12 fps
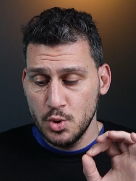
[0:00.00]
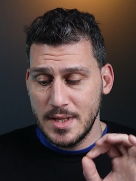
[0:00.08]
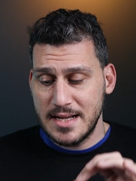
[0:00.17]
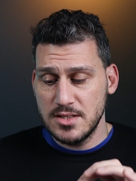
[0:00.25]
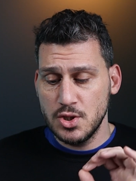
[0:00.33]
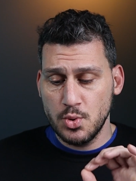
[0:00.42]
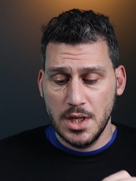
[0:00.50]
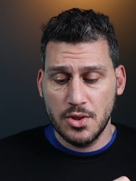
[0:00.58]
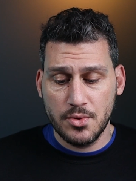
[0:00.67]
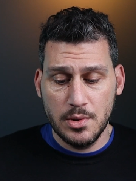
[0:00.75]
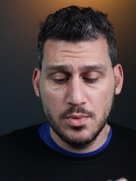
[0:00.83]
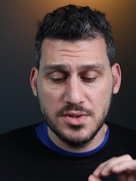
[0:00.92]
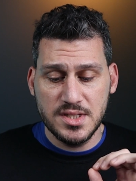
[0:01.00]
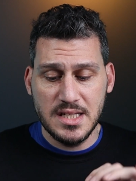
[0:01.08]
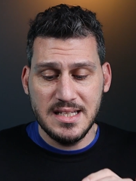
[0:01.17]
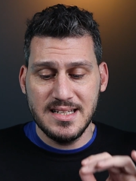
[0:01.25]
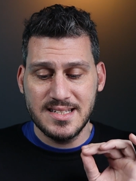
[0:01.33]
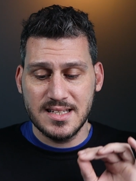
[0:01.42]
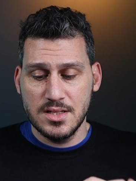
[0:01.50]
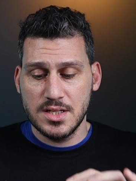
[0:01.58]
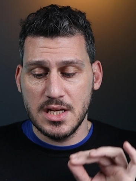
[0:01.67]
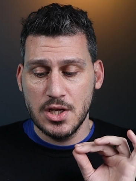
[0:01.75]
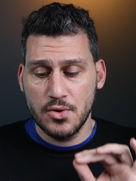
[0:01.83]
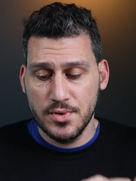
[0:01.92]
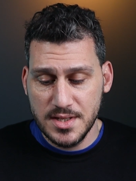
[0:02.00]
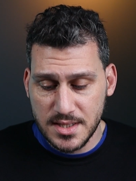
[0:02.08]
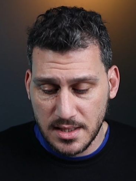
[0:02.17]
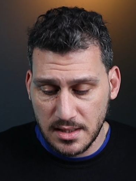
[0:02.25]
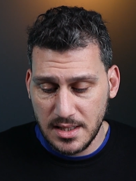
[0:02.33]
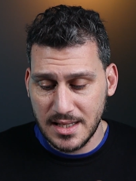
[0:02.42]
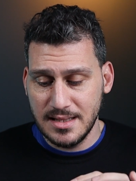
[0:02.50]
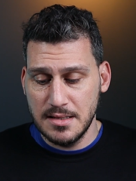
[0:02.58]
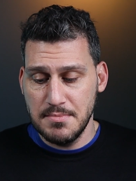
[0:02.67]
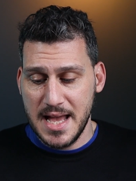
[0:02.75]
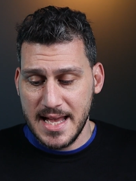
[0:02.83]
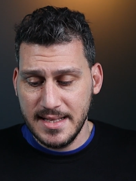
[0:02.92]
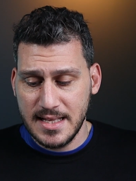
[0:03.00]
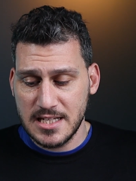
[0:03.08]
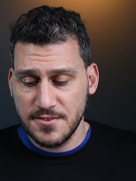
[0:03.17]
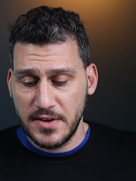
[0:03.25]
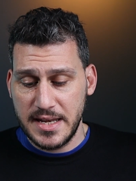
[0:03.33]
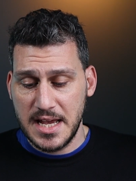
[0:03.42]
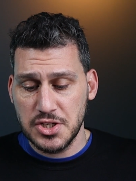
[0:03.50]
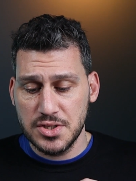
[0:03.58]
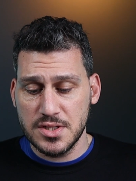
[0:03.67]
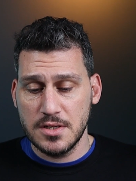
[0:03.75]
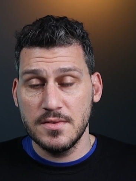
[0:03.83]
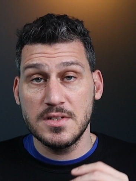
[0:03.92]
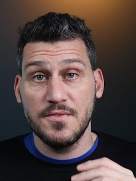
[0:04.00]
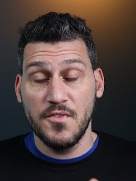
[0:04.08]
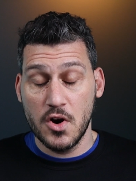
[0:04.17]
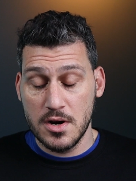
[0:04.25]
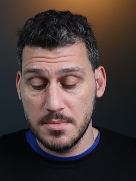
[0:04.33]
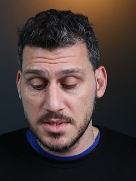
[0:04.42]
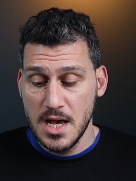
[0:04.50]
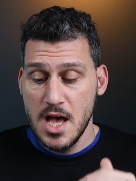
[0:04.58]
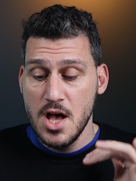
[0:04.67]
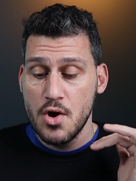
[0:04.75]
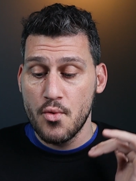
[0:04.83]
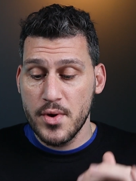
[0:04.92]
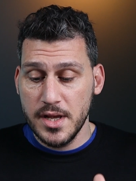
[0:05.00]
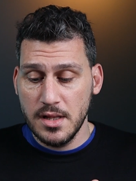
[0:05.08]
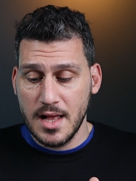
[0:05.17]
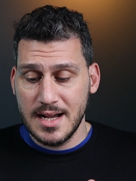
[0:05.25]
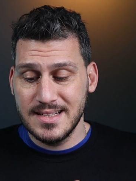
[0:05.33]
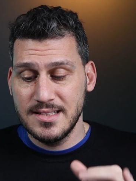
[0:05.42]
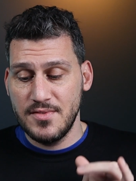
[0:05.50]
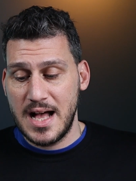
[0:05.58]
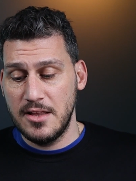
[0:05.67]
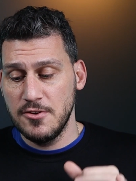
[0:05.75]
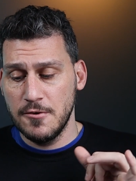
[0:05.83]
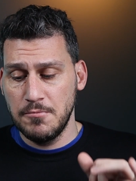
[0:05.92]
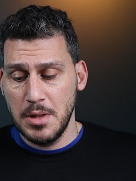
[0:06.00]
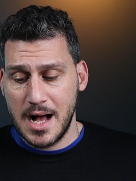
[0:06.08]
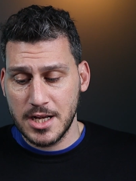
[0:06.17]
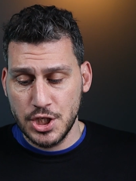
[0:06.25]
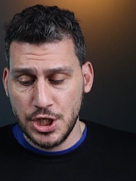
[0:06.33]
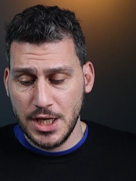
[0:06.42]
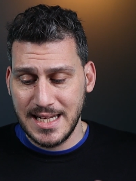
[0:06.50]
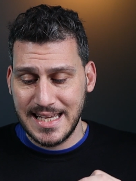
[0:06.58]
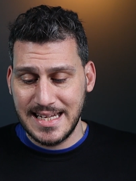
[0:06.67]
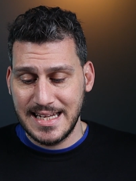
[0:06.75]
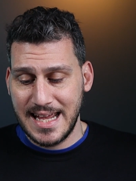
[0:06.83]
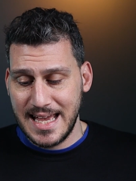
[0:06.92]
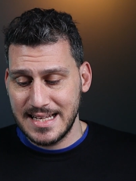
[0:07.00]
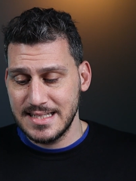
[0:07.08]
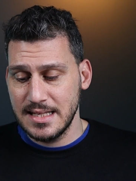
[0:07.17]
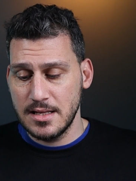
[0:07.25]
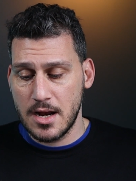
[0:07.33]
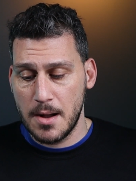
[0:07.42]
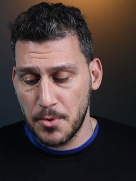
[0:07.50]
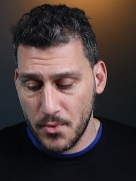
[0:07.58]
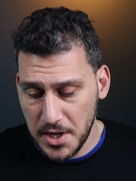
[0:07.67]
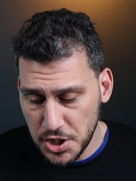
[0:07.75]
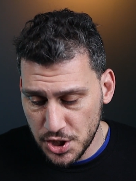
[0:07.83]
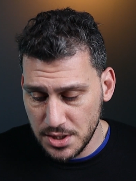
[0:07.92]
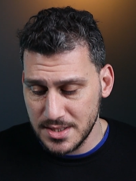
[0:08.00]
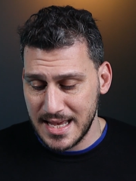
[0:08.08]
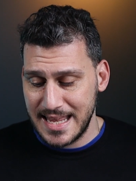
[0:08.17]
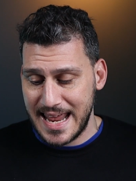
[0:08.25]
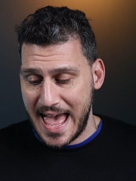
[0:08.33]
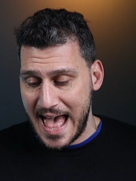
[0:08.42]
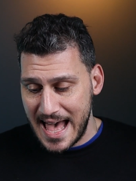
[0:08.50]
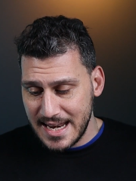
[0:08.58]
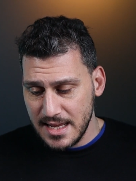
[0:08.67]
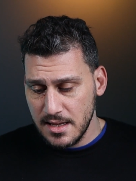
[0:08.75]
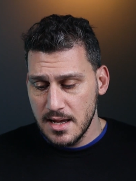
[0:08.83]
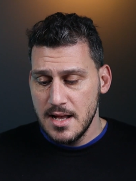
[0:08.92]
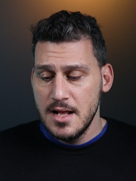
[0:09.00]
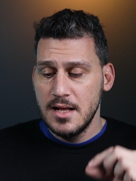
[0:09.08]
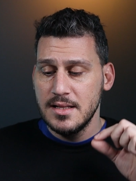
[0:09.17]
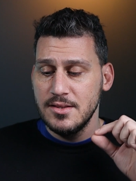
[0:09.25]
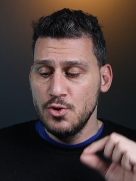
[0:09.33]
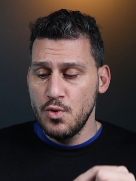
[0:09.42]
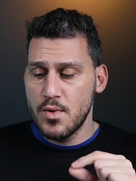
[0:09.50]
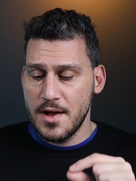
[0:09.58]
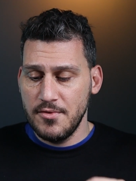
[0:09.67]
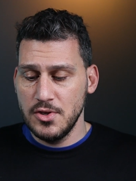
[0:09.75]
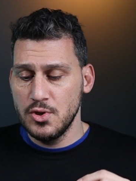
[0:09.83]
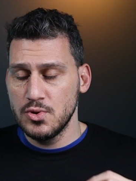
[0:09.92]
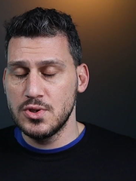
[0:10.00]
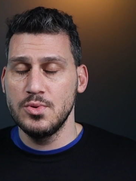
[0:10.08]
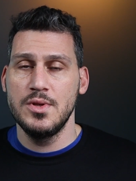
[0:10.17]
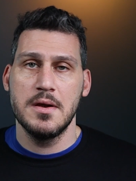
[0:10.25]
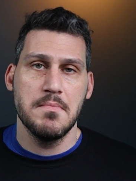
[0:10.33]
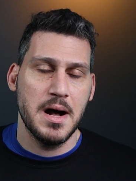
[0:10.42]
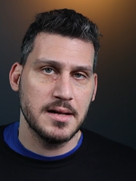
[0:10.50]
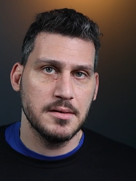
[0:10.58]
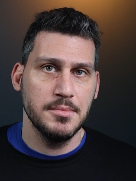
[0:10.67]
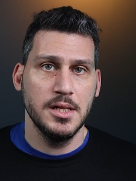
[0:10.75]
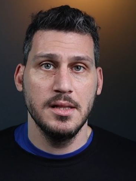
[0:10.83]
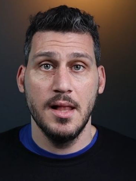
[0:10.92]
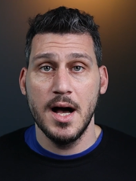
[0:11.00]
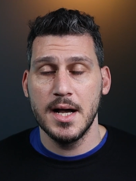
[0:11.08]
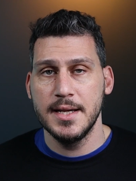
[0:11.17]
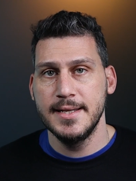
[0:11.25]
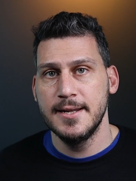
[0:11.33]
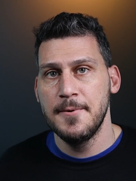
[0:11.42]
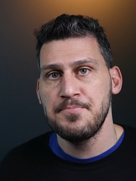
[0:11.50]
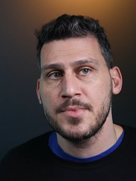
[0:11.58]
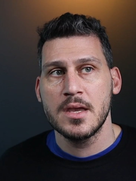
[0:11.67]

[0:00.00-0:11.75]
2023 will see these skills increasingly in demand as financial service firms realize the value of blockchain in enhancing their operations and adding new revenue to their bottom line.